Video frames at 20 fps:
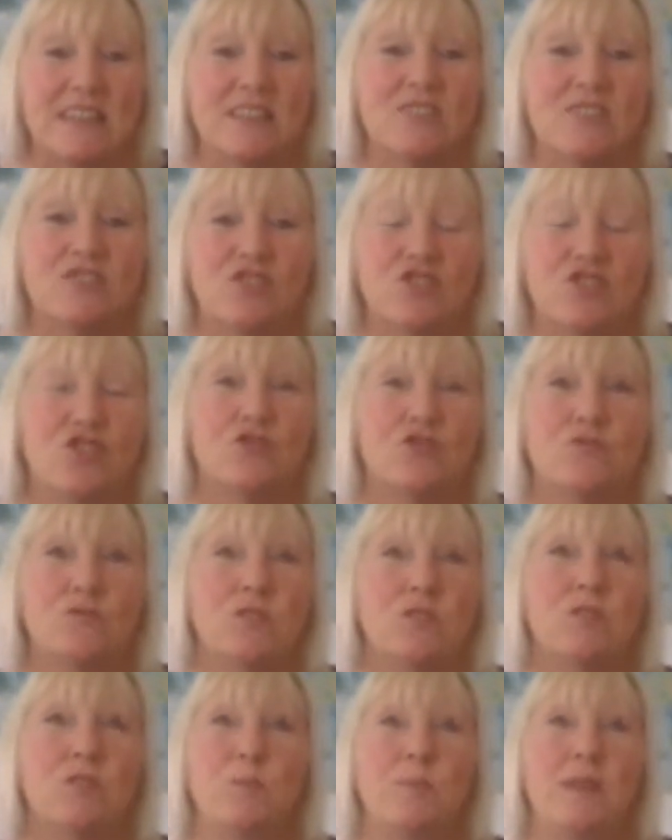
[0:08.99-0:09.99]
And
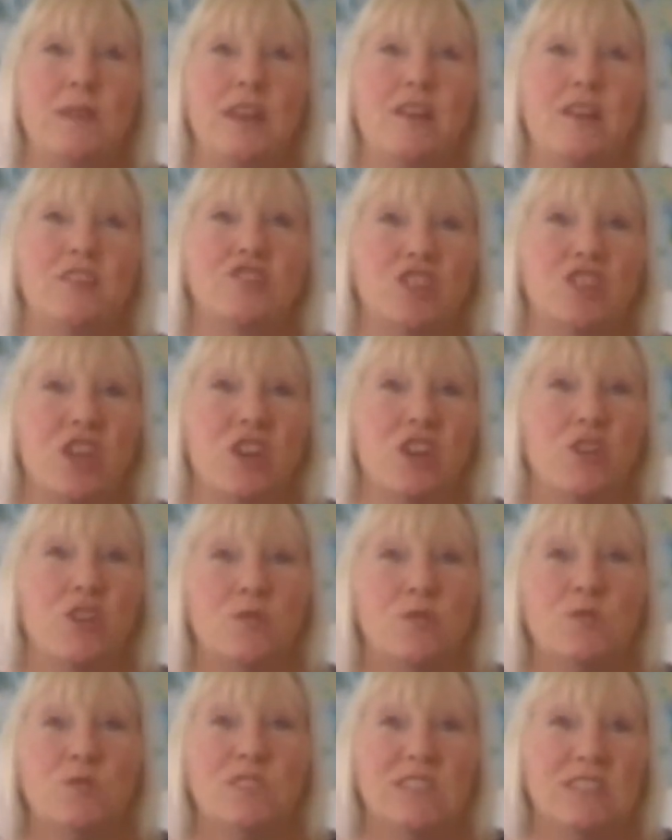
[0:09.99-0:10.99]
John Piaget,
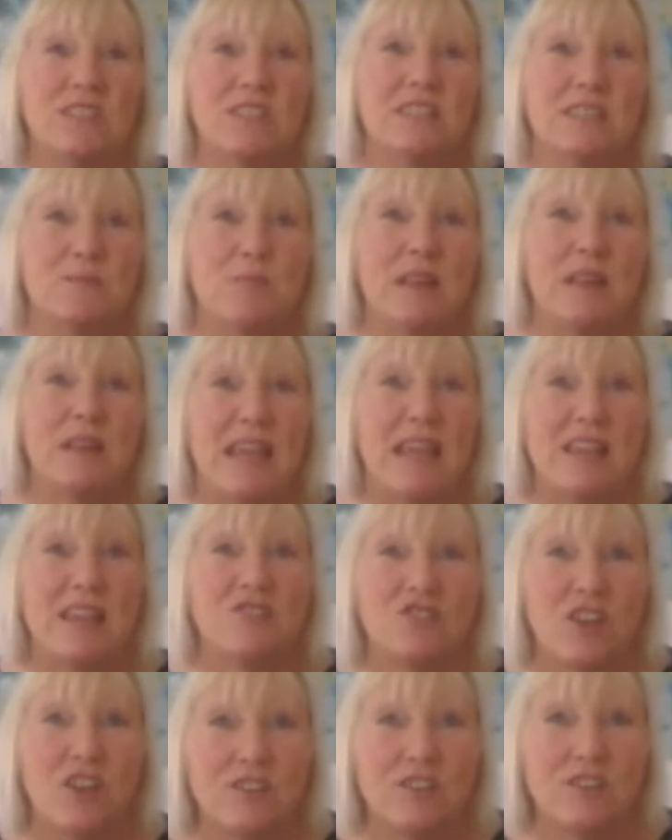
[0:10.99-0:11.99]
who studied play
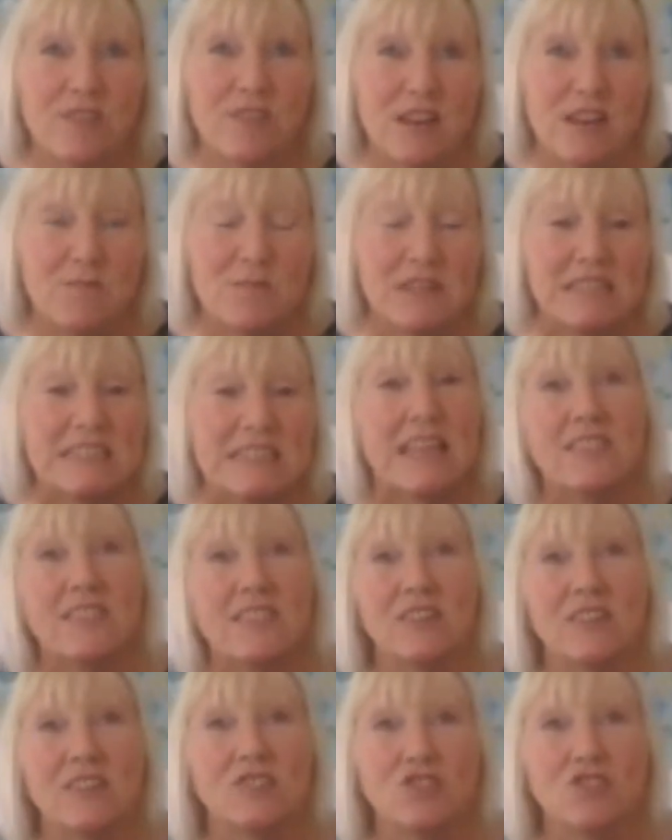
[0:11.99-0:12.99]
and child development,
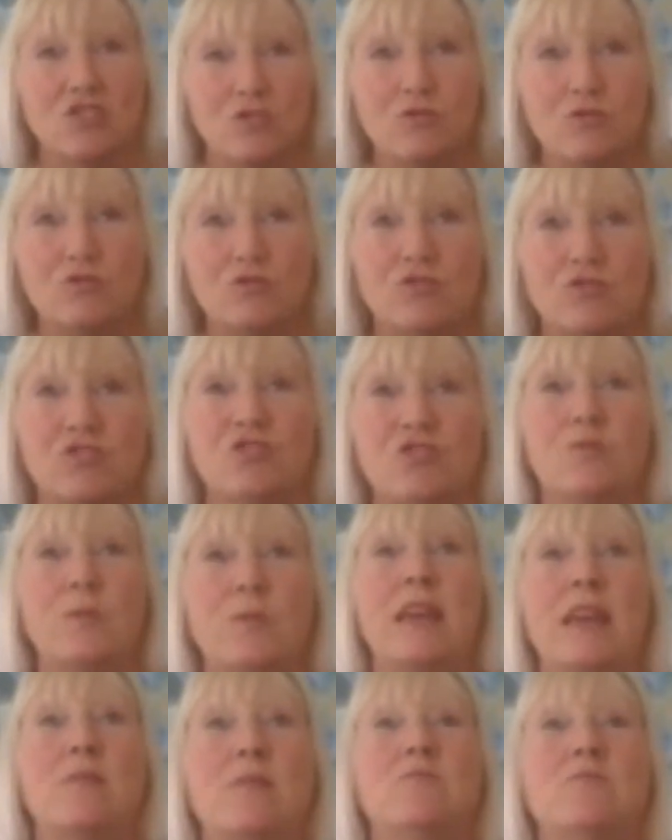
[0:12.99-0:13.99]
said that children should
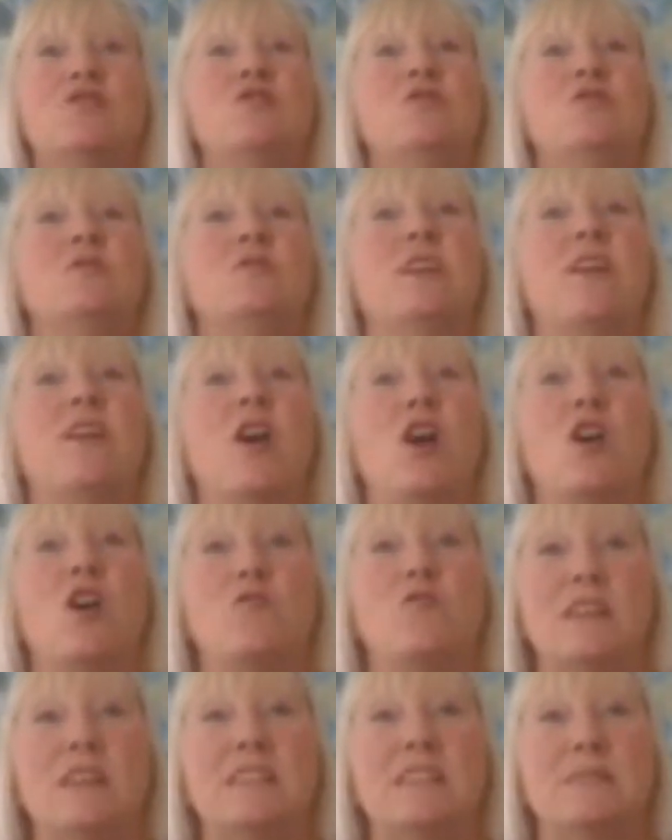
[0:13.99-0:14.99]
be able to do their
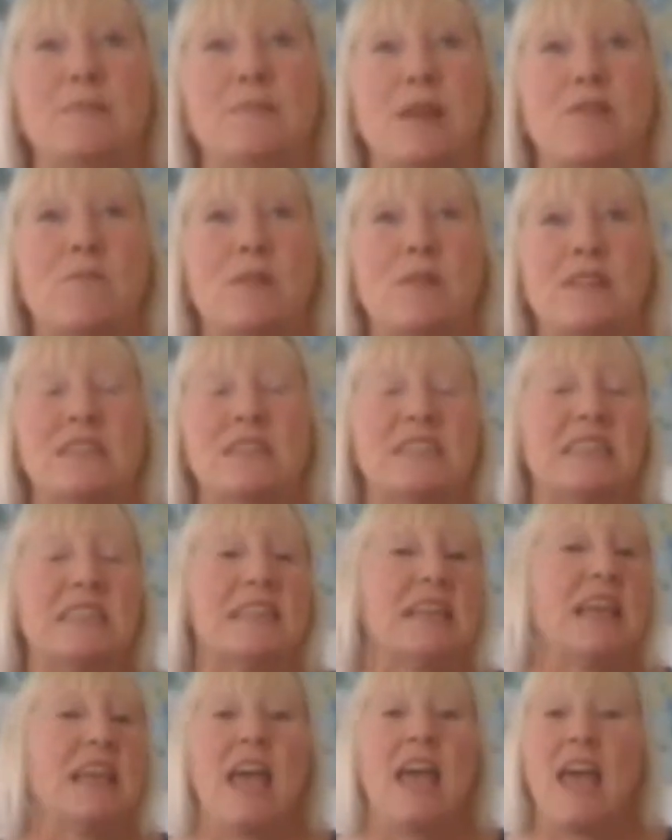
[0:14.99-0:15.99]
own
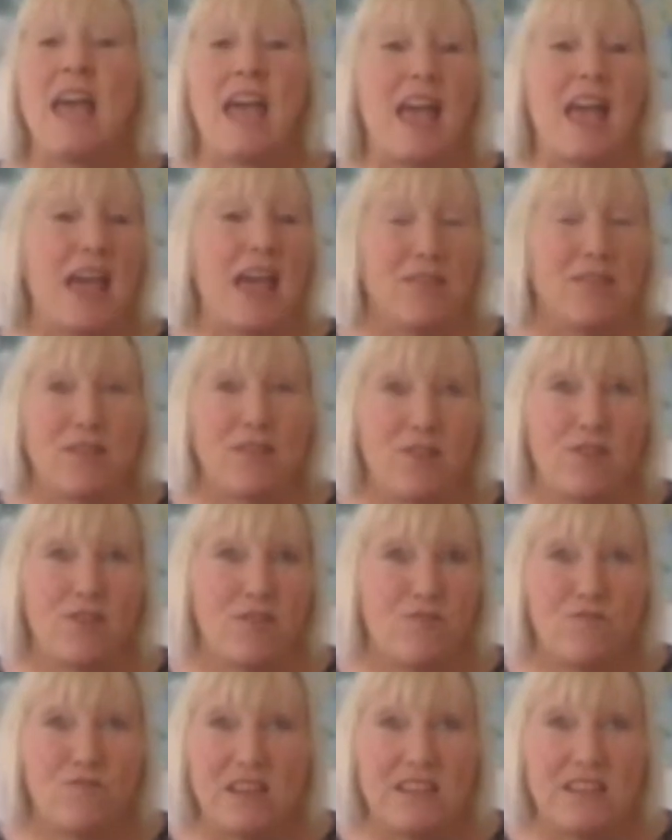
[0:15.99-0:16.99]
experimenting and their
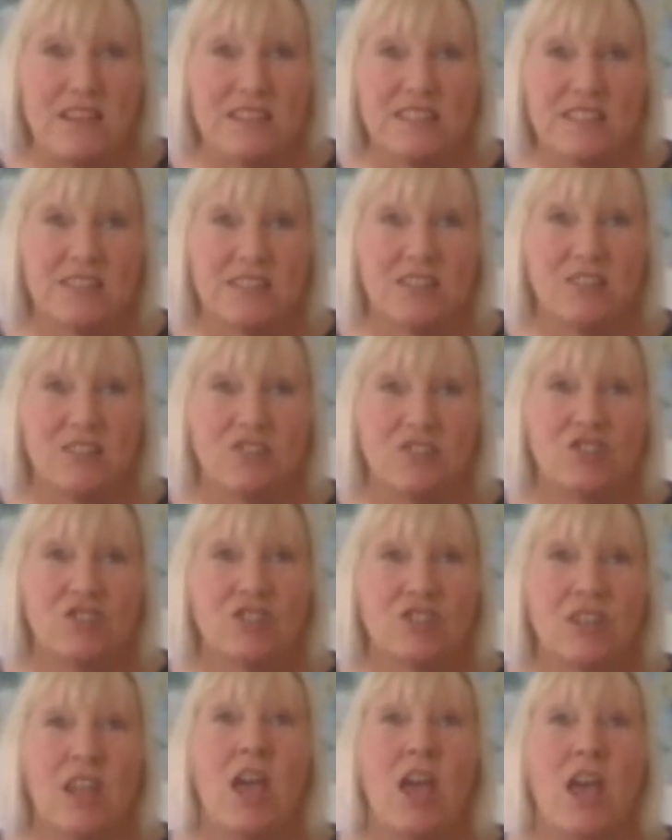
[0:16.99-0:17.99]
own
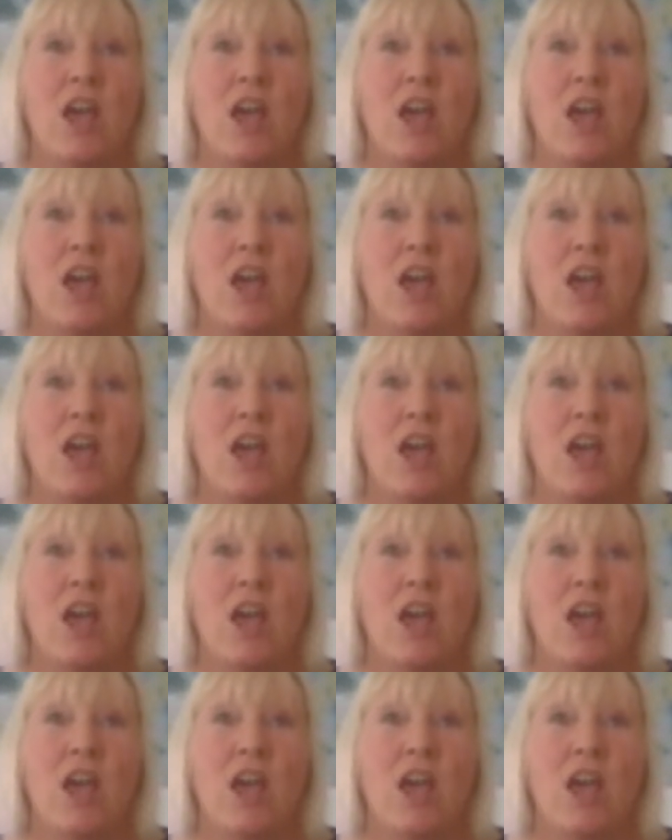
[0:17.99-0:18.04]
research.